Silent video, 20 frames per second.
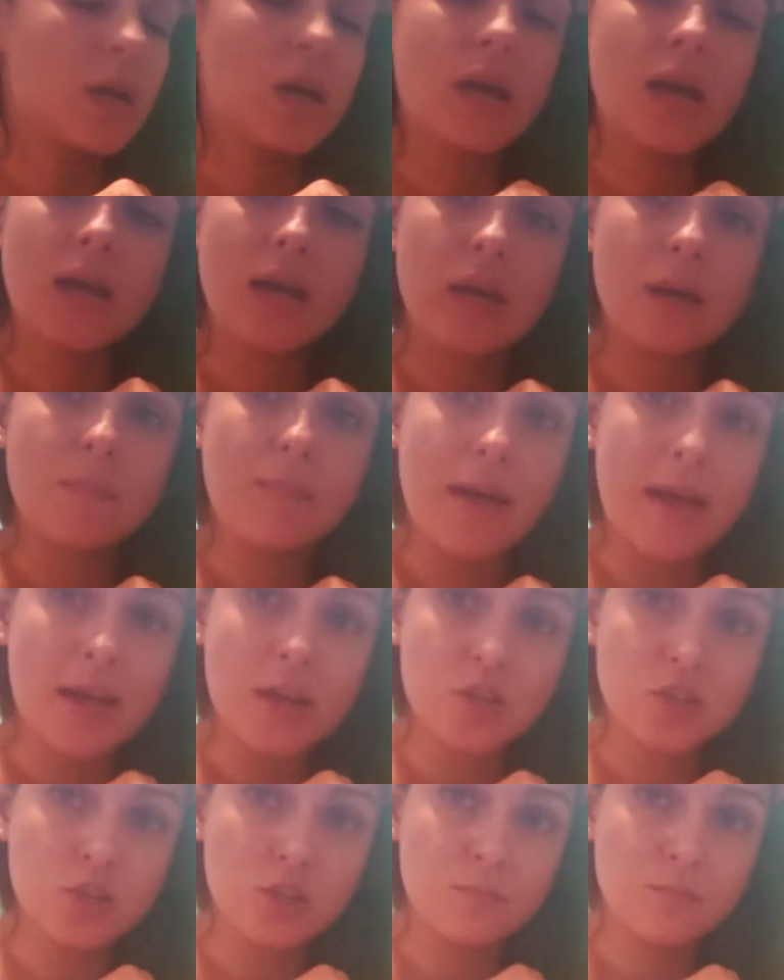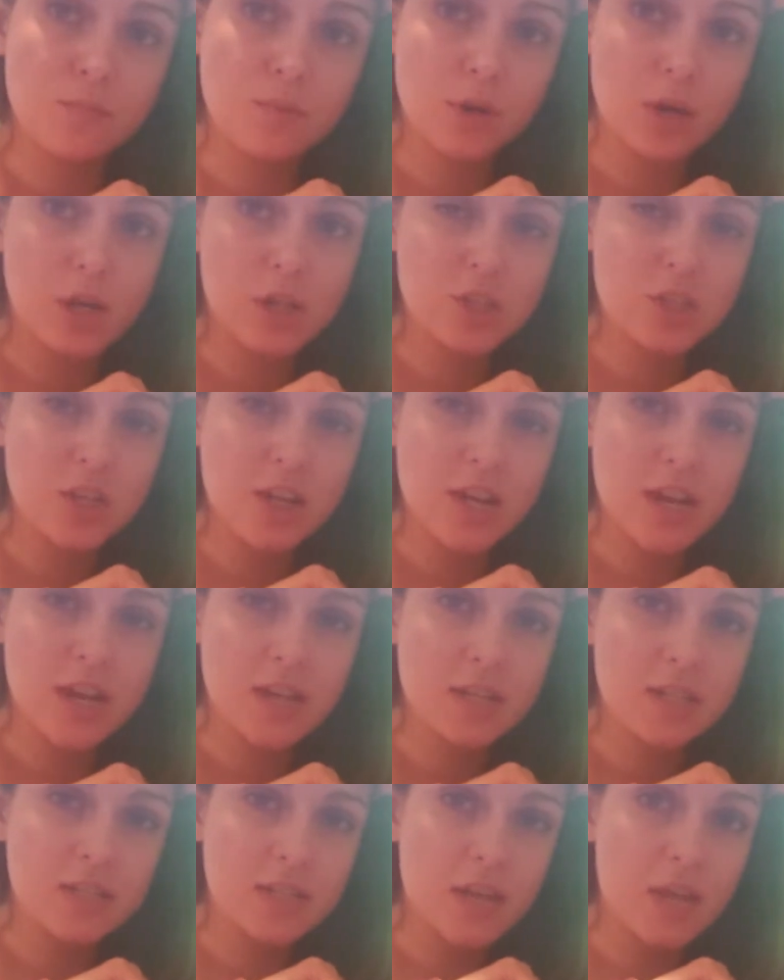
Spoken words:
a passion project,